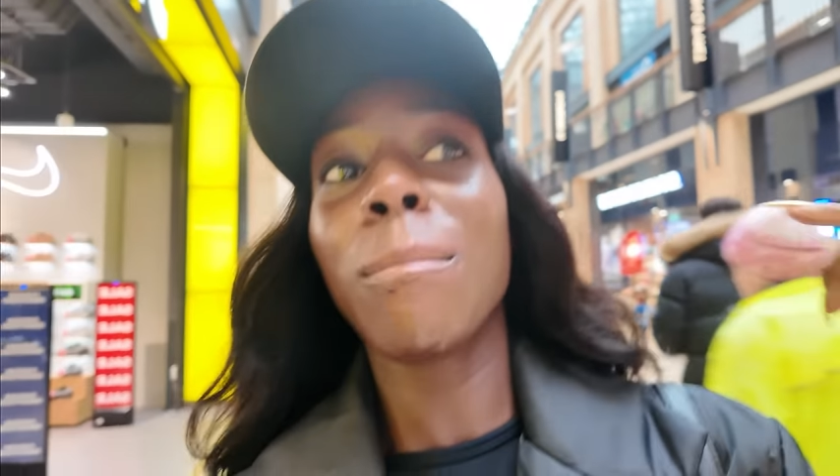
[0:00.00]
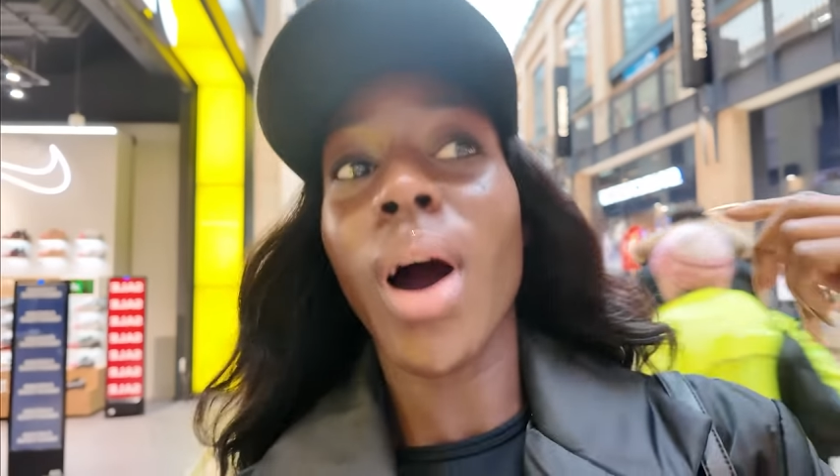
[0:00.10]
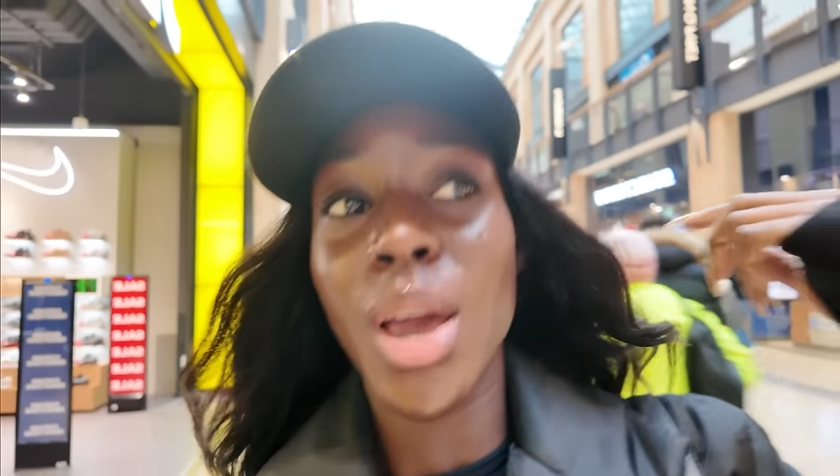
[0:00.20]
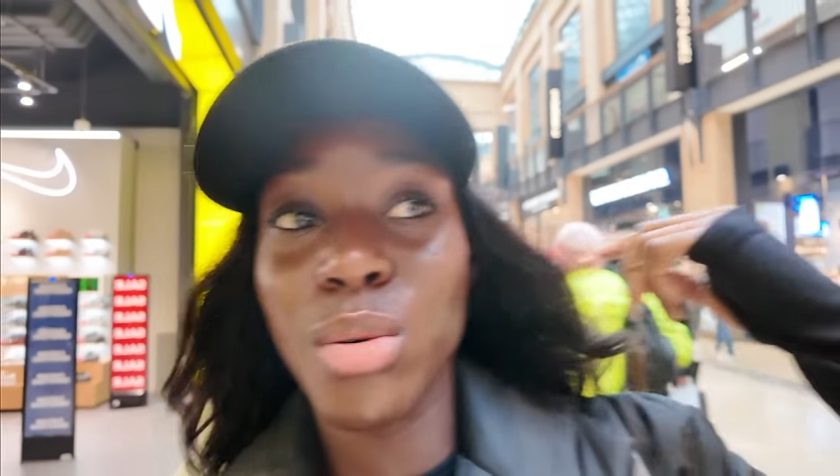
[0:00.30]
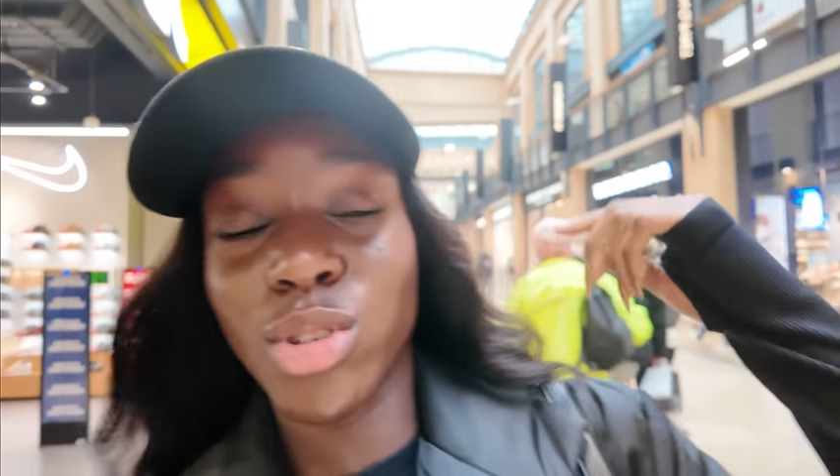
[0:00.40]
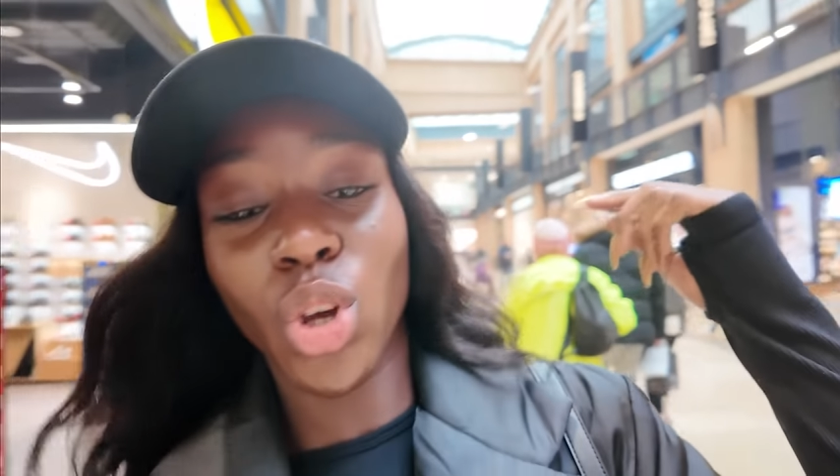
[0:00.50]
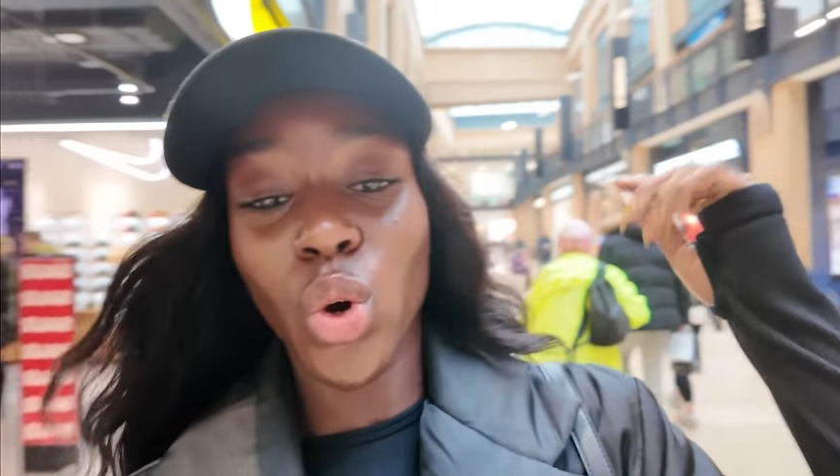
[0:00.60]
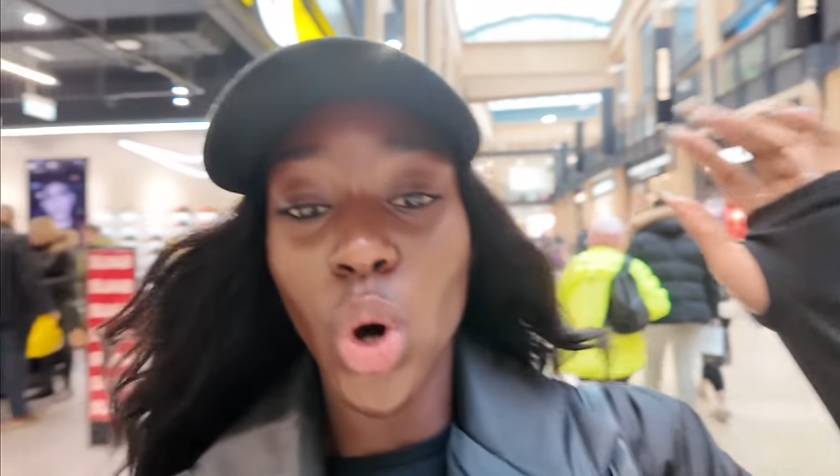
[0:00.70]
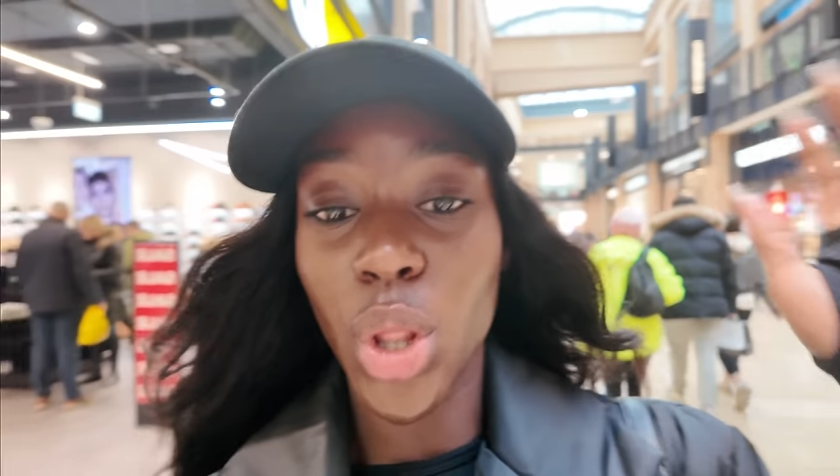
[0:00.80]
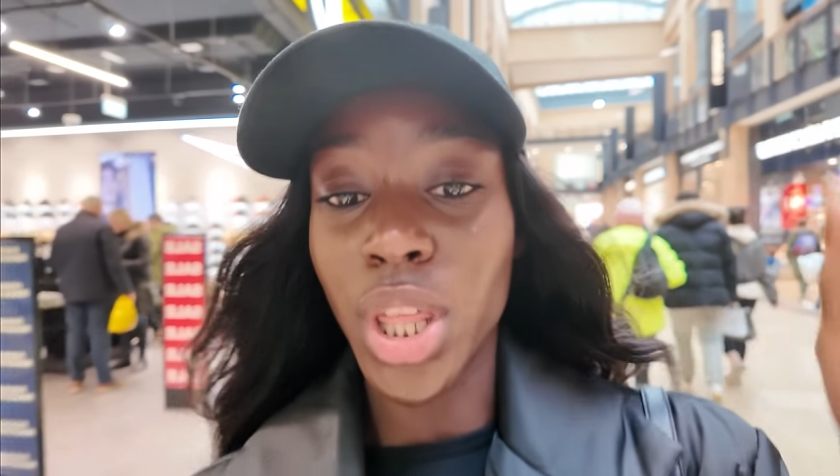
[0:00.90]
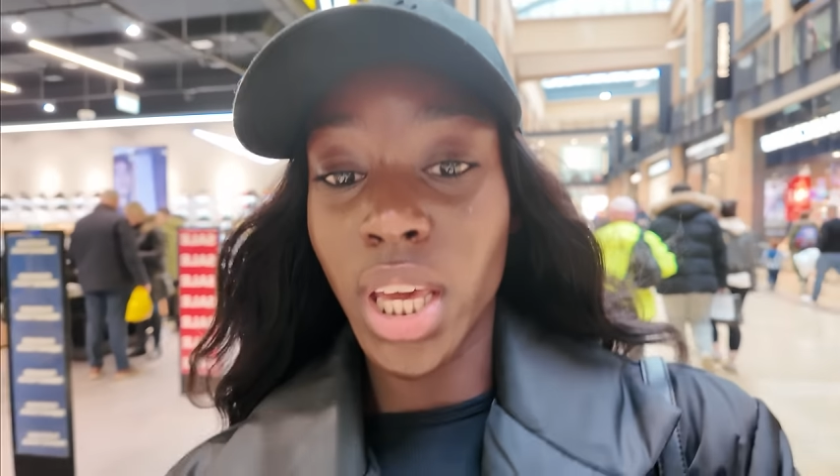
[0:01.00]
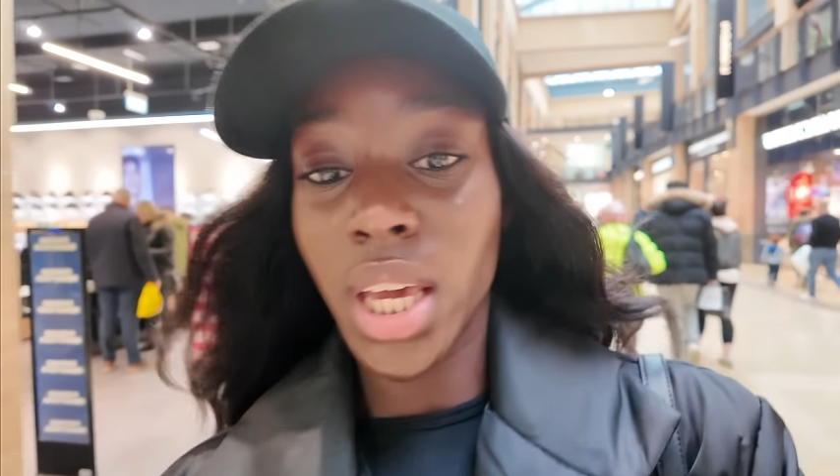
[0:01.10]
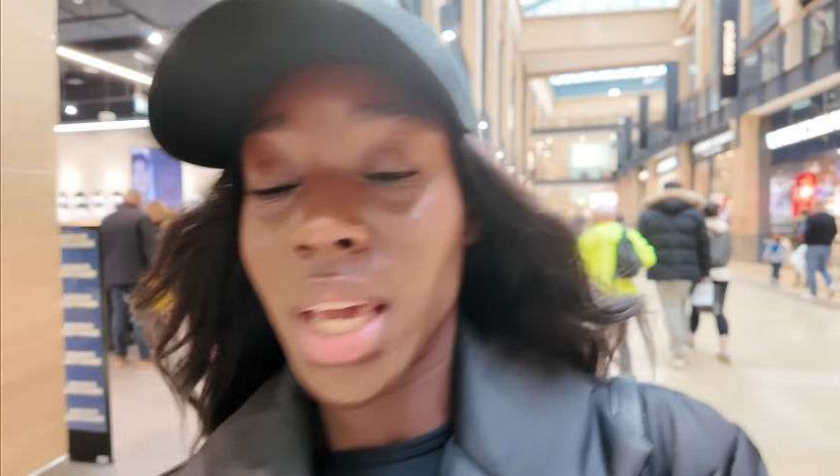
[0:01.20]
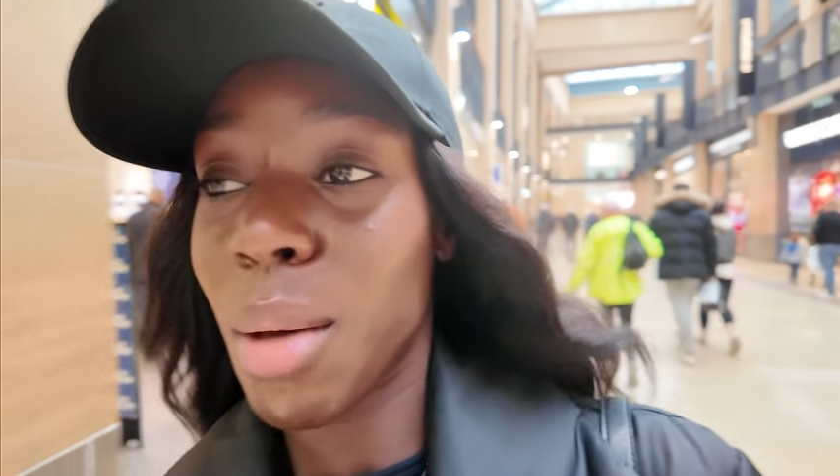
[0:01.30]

but I also got the